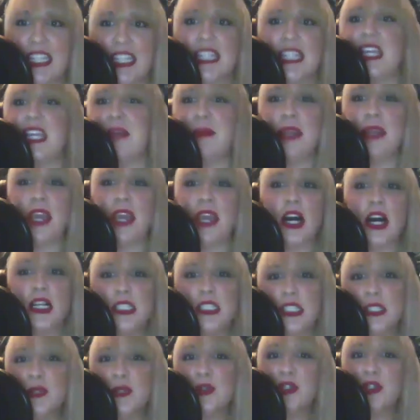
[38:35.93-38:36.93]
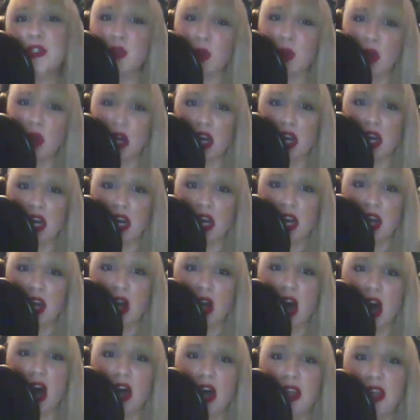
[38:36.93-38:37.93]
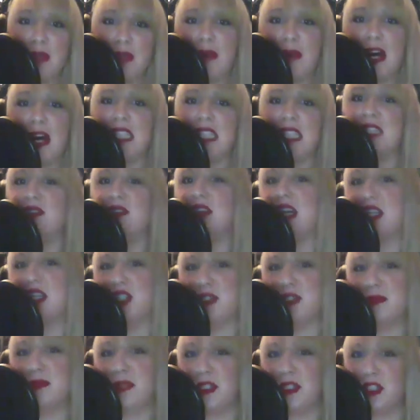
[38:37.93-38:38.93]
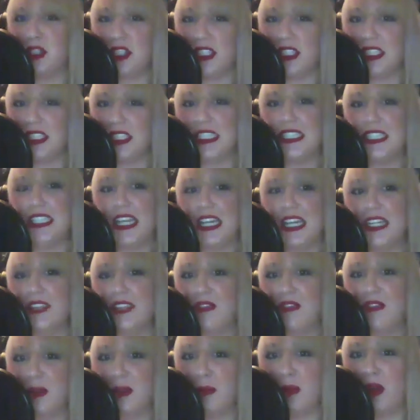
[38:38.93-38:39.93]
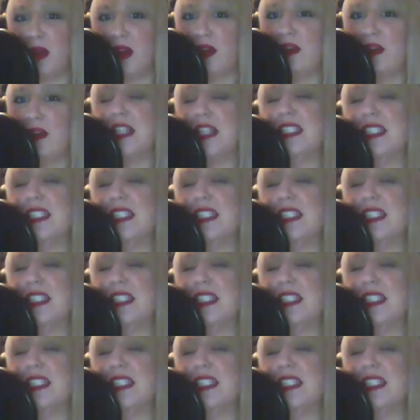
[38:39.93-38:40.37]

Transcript: They may also ignore all the positive contributions to scientific progress that